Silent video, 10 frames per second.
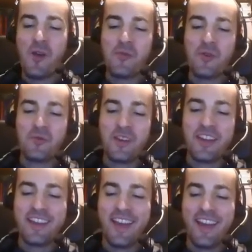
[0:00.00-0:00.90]
would
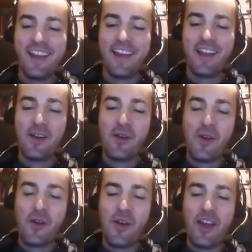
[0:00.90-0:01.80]
we,
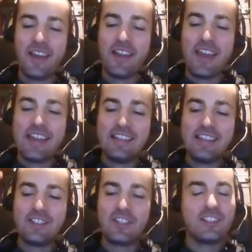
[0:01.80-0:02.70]
is
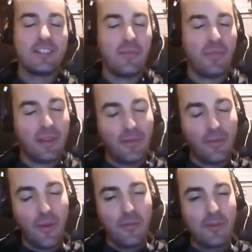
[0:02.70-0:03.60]
it just something
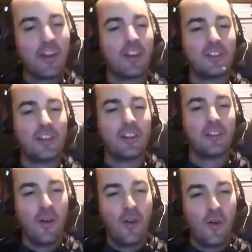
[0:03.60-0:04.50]
for production,
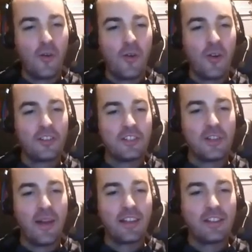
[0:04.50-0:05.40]
or do
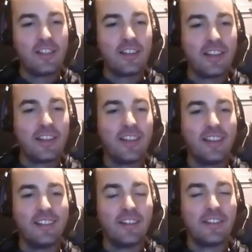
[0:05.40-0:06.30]
you actually,
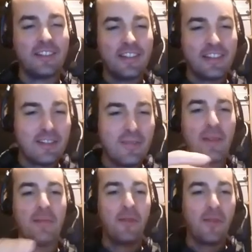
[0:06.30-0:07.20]
does the
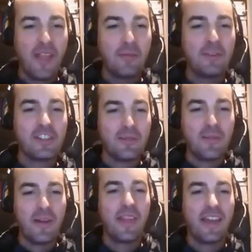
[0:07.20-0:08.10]
developer on their machine,
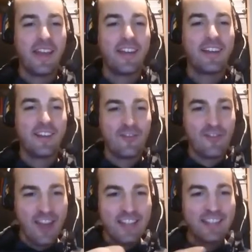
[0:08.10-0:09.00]
when they're
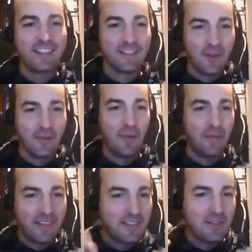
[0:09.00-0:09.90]
creating the software, I
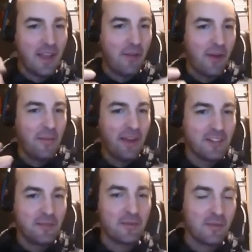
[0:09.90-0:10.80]
mean, this is how I
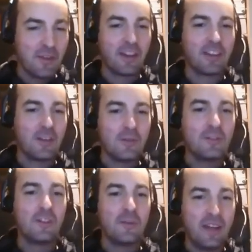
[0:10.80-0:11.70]
imagine it would work, use
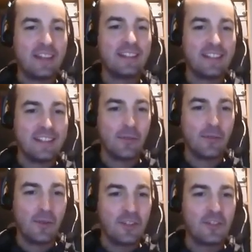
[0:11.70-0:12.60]
Kubernetes to
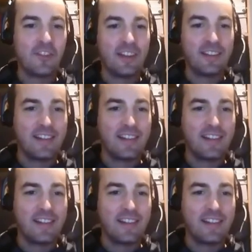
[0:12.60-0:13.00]
orchestrate